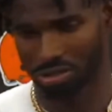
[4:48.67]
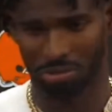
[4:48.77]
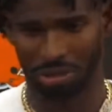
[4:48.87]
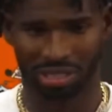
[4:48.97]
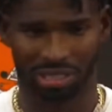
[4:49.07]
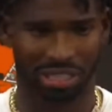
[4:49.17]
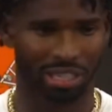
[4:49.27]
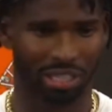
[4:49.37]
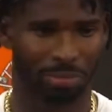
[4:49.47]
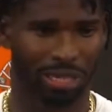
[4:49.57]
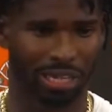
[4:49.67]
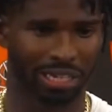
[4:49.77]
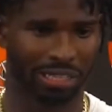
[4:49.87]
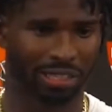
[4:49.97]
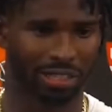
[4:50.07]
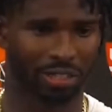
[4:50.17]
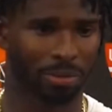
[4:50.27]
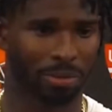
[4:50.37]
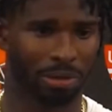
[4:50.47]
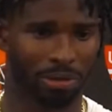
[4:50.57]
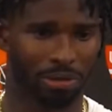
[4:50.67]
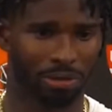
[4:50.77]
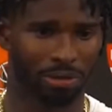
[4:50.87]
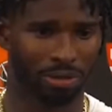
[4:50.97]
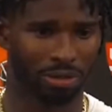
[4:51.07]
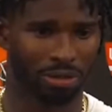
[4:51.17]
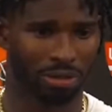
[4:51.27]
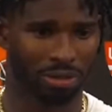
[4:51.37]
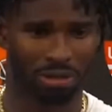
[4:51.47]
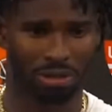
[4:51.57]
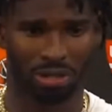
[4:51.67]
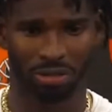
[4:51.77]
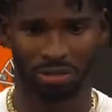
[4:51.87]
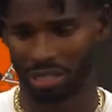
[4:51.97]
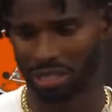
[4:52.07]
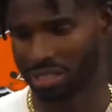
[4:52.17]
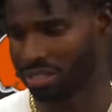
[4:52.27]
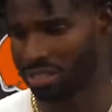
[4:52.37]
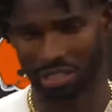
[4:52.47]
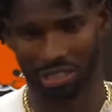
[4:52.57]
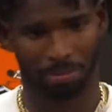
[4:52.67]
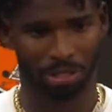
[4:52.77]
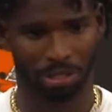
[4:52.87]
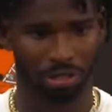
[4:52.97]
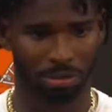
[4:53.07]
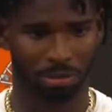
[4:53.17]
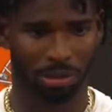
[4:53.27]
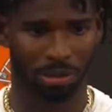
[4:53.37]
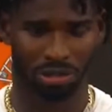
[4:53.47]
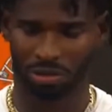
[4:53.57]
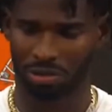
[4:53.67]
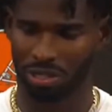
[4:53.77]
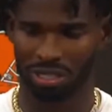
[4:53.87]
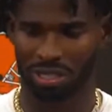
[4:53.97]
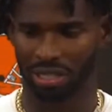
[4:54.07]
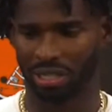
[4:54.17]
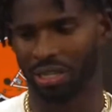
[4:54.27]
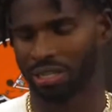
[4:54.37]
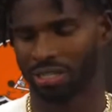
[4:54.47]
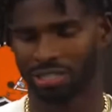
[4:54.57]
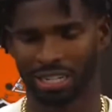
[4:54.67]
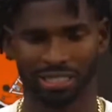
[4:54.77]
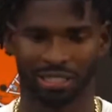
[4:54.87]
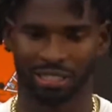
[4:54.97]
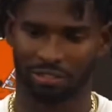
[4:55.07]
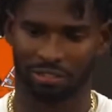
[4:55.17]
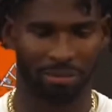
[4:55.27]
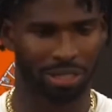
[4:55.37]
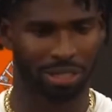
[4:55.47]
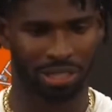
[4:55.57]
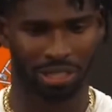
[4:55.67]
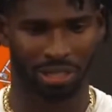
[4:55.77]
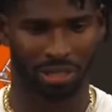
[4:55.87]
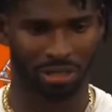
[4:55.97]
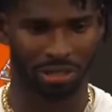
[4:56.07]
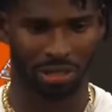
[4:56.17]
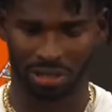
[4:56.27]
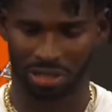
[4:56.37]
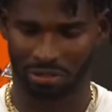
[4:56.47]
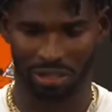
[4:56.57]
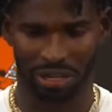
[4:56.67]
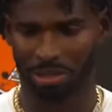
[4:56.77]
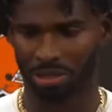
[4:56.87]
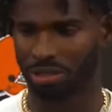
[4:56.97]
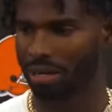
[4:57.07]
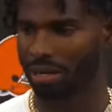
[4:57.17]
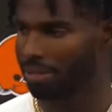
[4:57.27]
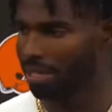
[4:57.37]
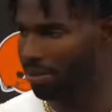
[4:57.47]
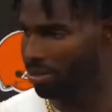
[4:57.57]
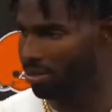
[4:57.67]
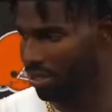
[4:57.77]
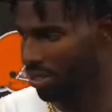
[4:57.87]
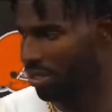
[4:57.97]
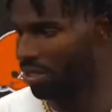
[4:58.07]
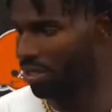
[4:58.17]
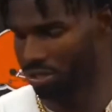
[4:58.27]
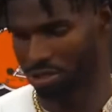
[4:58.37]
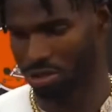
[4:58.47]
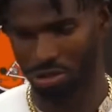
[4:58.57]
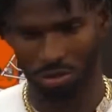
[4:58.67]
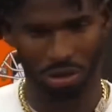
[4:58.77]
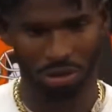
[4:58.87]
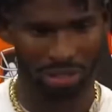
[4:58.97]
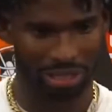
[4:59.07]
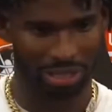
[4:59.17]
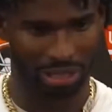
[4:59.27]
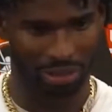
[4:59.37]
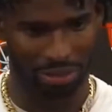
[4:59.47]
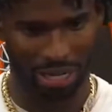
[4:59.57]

too much serious, but, that's our Super Bowl. That's each and every player's Super Bowl. So, the change is a family thing. It's a family. You got to be able to go to war with each and every